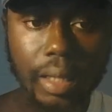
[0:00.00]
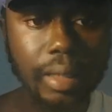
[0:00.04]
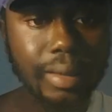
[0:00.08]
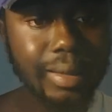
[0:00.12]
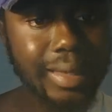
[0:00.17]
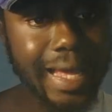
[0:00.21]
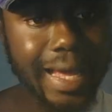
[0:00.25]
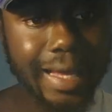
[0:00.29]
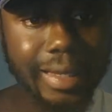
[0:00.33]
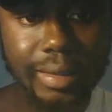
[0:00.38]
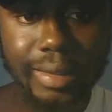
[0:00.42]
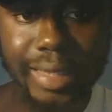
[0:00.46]

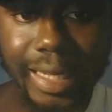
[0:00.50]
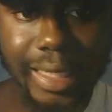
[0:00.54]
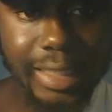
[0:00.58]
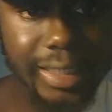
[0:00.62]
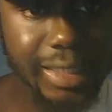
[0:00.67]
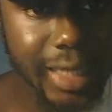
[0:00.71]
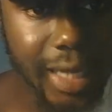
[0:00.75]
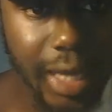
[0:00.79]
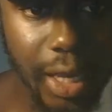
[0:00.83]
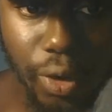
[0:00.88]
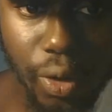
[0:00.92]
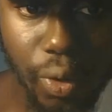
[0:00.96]
that
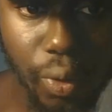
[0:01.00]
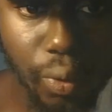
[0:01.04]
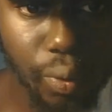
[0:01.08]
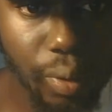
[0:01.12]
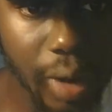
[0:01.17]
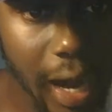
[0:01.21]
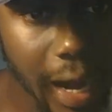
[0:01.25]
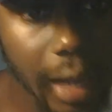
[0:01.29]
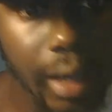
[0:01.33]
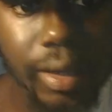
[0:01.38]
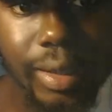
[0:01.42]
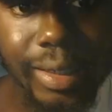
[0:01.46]
shit ain't gonna
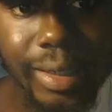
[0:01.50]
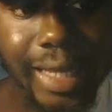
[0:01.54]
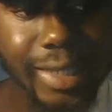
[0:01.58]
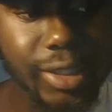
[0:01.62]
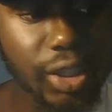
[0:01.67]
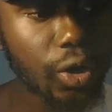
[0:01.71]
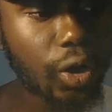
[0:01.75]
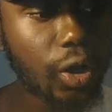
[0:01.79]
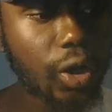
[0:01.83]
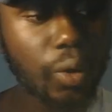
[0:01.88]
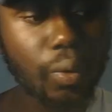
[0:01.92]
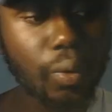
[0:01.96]
rock. That
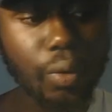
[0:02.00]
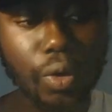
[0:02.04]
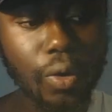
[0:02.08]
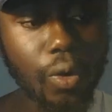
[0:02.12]
shit all it would